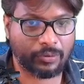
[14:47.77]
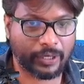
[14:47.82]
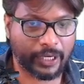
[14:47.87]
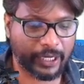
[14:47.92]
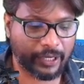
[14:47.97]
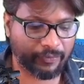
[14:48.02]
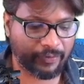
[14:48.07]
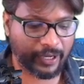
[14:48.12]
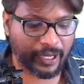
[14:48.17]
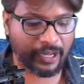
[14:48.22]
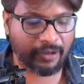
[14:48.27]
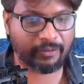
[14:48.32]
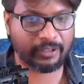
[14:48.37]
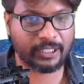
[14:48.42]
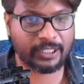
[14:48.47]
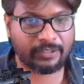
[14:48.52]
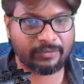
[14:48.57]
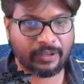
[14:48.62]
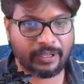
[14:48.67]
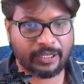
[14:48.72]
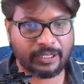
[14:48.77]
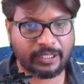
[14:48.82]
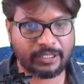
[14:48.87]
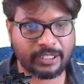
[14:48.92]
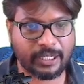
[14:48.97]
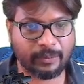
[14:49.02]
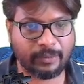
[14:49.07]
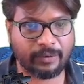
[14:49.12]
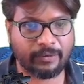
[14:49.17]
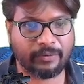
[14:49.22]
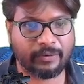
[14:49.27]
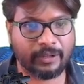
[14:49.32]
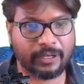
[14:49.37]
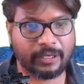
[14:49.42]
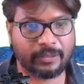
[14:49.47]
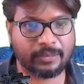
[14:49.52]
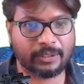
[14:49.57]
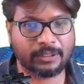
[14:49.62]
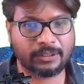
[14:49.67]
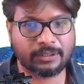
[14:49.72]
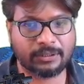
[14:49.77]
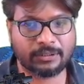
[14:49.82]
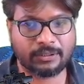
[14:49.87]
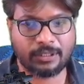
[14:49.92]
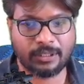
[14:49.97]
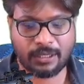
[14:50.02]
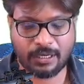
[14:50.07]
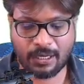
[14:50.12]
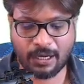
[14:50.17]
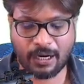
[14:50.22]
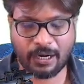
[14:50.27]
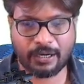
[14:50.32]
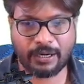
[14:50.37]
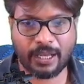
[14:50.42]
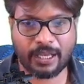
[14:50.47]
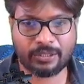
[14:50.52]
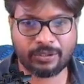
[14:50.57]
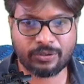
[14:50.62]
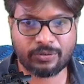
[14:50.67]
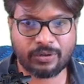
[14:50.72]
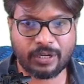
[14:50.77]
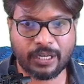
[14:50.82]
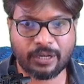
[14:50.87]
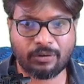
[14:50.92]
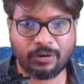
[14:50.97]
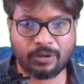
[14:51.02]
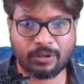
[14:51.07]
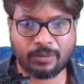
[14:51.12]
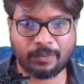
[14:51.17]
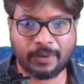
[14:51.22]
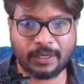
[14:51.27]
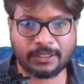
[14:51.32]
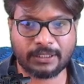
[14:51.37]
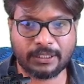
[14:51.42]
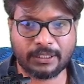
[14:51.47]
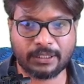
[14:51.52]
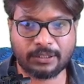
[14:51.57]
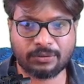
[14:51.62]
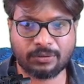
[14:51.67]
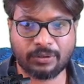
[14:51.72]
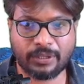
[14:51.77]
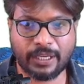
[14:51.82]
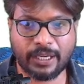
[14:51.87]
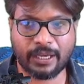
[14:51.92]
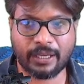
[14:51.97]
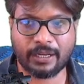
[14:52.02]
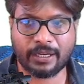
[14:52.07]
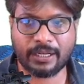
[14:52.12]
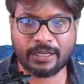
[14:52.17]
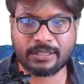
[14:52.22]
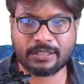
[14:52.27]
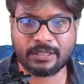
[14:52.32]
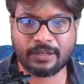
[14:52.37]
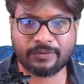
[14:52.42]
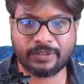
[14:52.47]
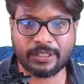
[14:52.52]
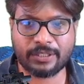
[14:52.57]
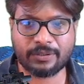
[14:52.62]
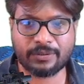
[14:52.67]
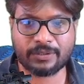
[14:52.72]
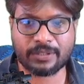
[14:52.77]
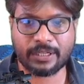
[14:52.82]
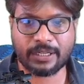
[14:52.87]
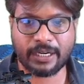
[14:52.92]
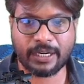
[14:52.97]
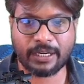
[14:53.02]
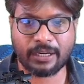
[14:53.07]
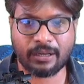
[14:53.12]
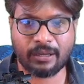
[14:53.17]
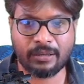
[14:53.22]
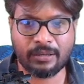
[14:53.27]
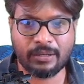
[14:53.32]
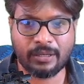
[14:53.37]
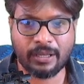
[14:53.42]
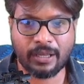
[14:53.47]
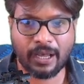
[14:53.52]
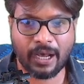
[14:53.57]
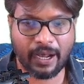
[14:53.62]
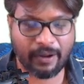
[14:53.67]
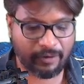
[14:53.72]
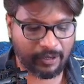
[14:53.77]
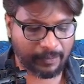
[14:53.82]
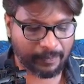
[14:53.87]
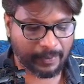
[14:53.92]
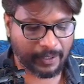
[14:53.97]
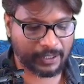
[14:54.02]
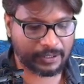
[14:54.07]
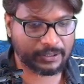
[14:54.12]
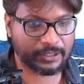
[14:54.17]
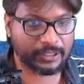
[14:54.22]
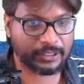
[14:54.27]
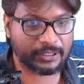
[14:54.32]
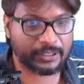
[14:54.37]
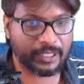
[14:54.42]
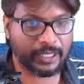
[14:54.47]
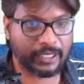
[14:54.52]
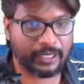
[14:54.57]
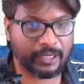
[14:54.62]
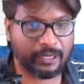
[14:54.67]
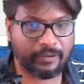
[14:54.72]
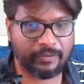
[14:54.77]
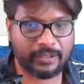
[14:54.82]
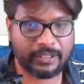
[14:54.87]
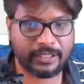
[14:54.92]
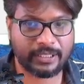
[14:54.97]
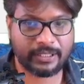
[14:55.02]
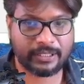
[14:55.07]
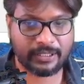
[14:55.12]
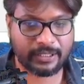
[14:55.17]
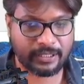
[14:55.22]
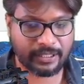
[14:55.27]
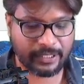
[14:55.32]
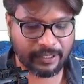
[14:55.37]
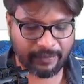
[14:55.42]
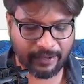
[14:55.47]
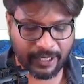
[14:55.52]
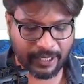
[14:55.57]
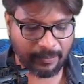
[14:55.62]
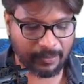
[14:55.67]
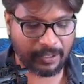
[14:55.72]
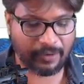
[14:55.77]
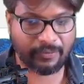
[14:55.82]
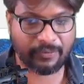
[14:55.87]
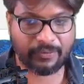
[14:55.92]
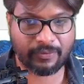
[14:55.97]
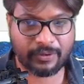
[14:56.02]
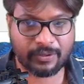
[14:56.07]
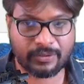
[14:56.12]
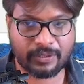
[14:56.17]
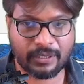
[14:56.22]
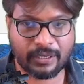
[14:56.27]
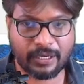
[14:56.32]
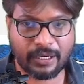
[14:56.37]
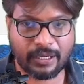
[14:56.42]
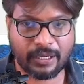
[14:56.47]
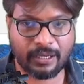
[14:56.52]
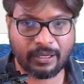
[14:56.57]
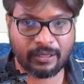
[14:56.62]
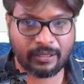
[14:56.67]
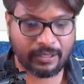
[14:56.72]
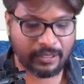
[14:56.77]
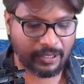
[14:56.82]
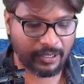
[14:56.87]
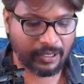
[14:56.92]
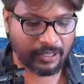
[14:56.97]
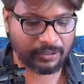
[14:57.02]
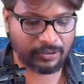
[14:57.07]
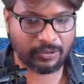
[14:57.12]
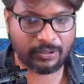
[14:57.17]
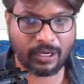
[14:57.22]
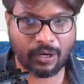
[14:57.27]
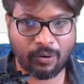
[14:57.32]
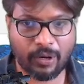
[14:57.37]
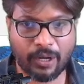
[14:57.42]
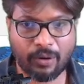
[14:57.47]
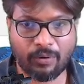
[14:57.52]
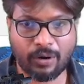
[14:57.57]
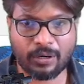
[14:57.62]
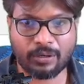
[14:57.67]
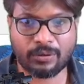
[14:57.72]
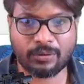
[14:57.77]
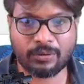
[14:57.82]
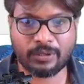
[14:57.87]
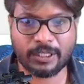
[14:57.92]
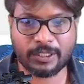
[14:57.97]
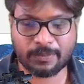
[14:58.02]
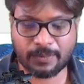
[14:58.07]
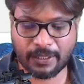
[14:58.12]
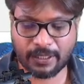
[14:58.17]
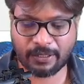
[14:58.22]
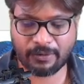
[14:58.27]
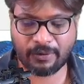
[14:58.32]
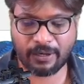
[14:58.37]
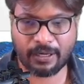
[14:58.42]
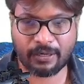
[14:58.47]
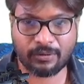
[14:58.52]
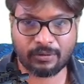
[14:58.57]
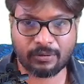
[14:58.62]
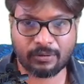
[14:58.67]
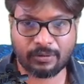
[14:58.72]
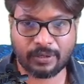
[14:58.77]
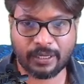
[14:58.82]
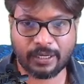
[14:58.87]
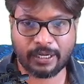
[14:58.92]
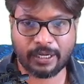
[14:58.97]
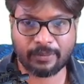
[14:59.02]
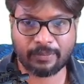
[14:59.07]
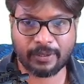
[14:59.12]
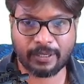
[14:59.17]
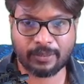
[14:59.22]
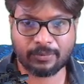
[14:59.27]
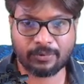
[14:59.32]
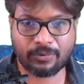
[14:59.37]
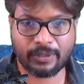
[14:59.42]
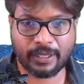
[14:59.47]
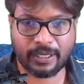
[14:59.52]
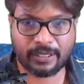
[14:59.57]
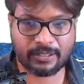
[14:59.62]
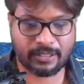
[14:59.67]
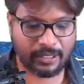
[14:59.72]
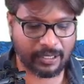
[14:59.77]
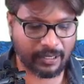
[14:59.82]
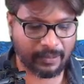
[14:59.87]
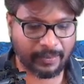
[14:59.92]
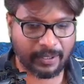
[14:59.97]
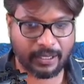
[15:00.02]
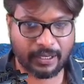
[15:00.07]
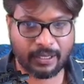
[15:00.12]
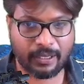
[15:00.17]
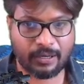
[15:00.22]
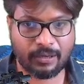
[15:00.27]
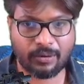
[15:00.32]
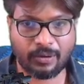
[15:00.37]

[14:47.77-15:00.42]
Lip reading: Okay, if I have this type of variables, and as usual I want to pass it. So here instead of this user data, I will pass this data which is in the variable of user data. So now I want to display the value. Okay, let me remove the extra comma here.